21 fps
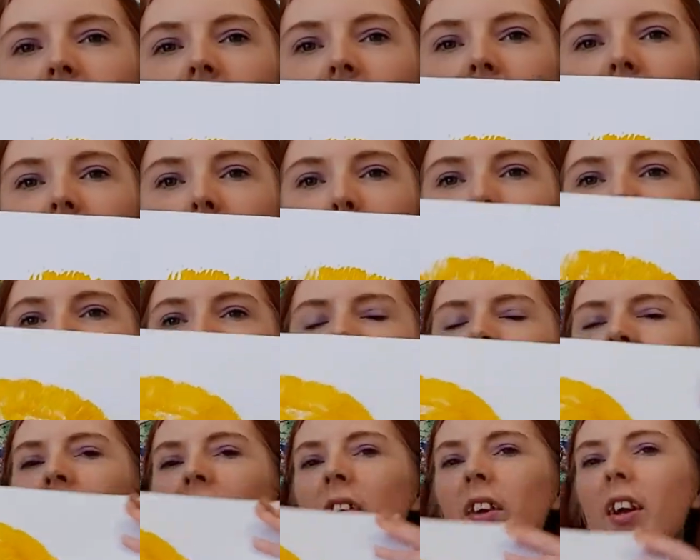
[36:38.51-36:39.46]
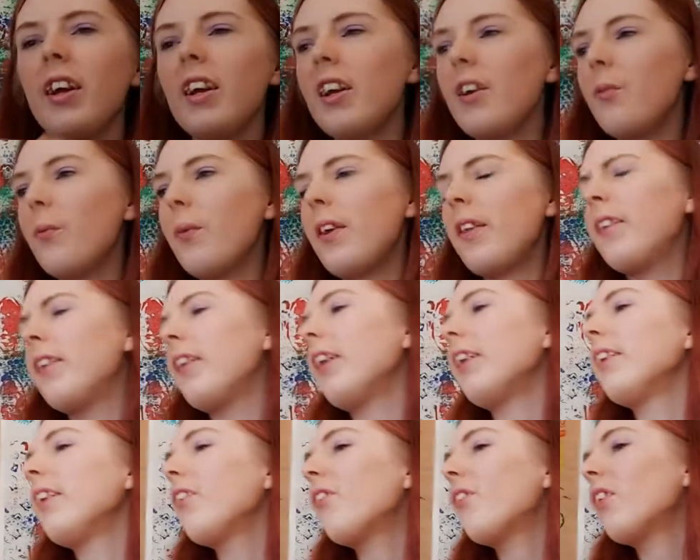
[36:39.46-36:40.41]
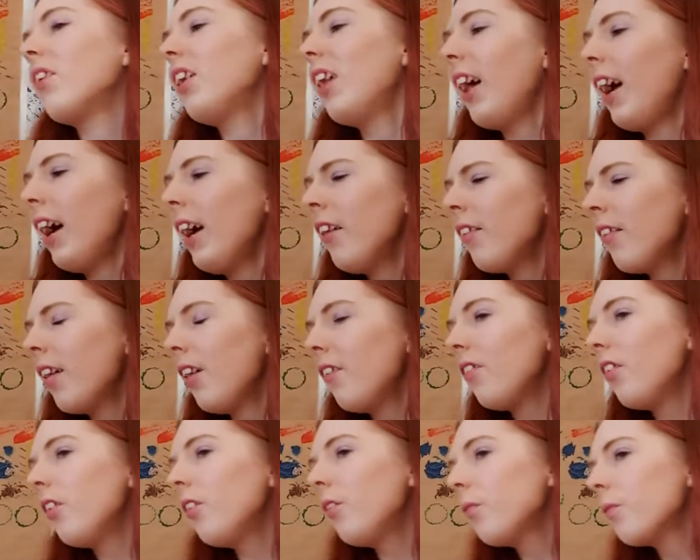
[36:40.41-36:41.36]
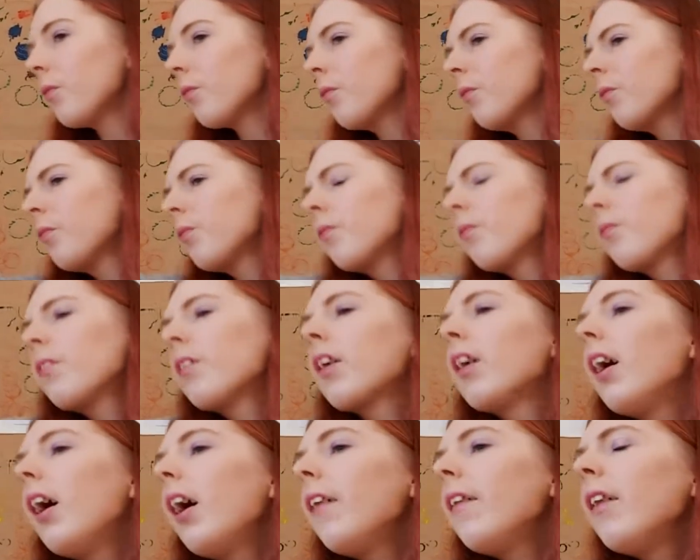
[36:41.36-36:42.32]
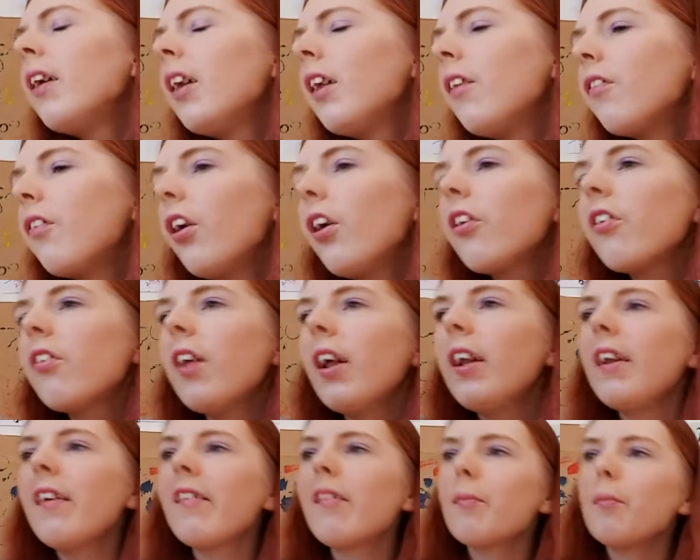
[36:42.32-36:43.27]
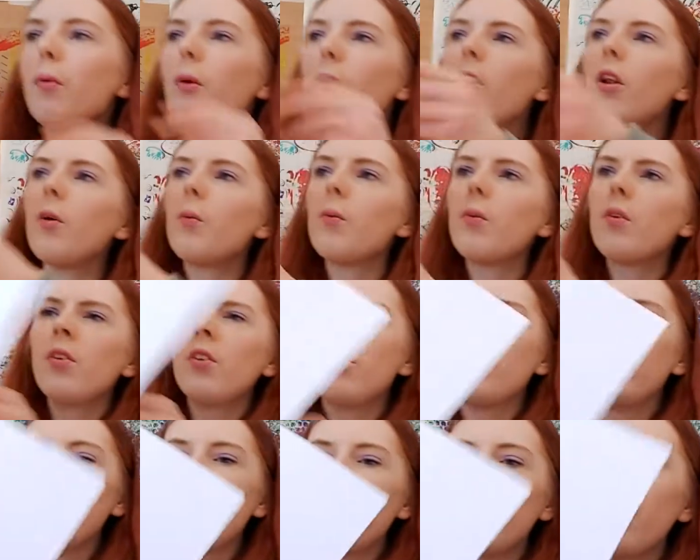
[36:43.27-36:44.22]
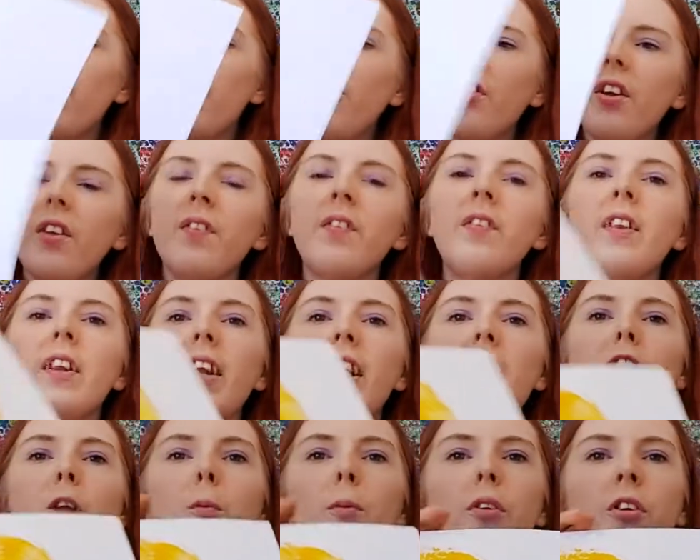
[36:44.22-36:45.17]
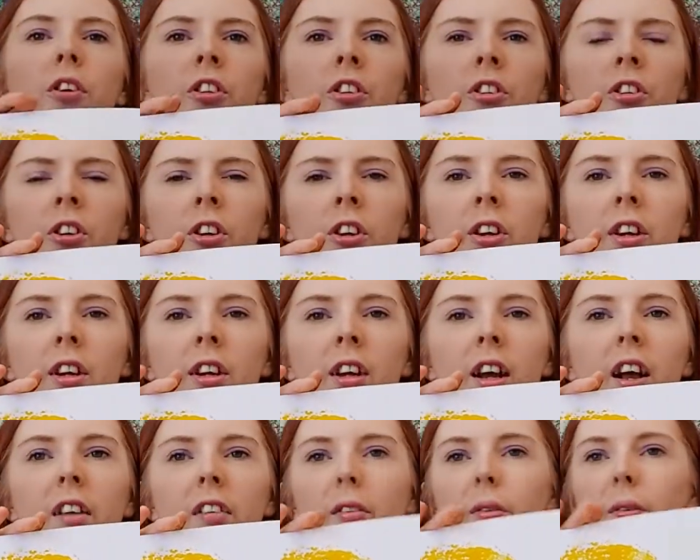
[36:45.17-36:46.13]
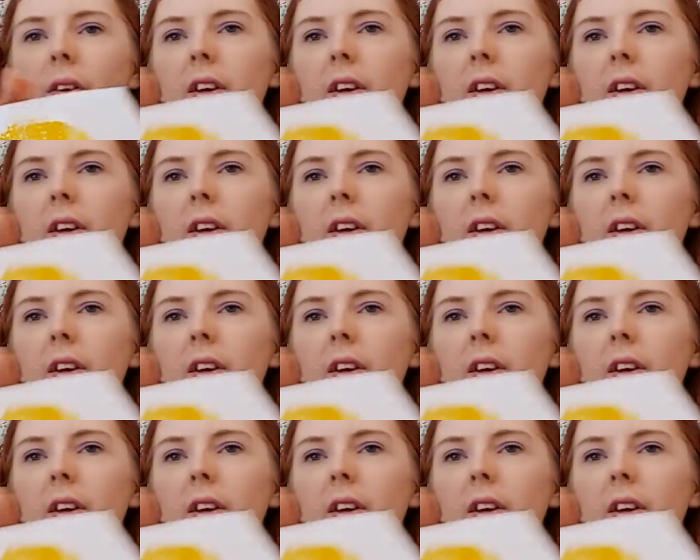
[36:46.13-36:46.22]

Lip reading: looks more fluffier with the different lines that I've done. And then I've got a slightly smaller one, just using the nail brush. So